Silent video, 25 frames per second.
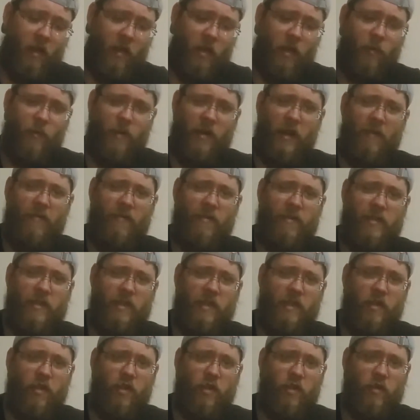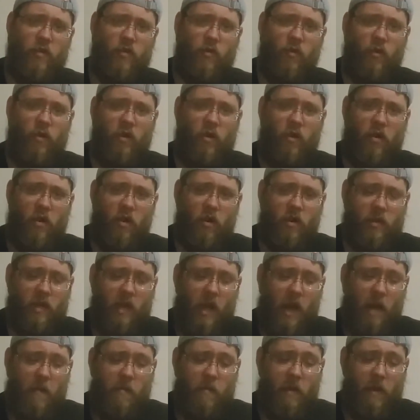No, we haven't seen Jason Jordan in a long
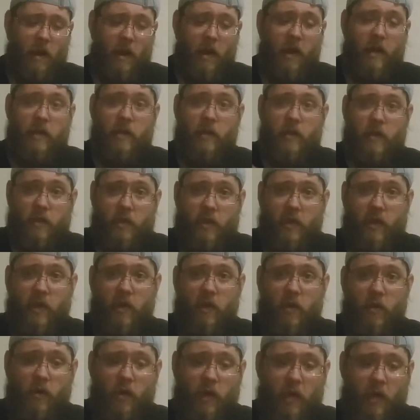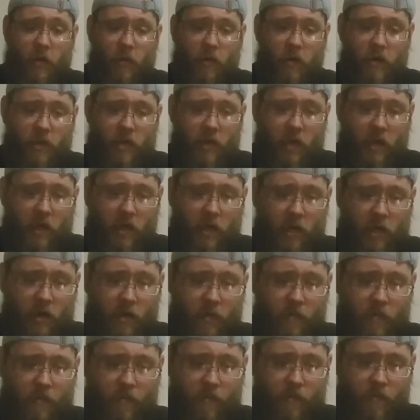time. until it was
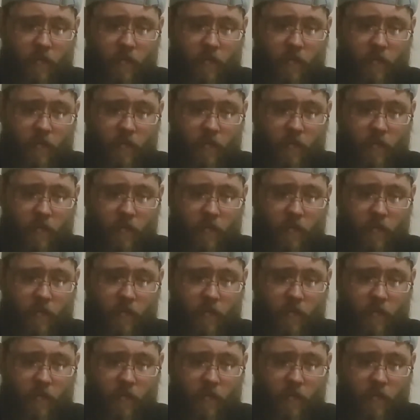uh,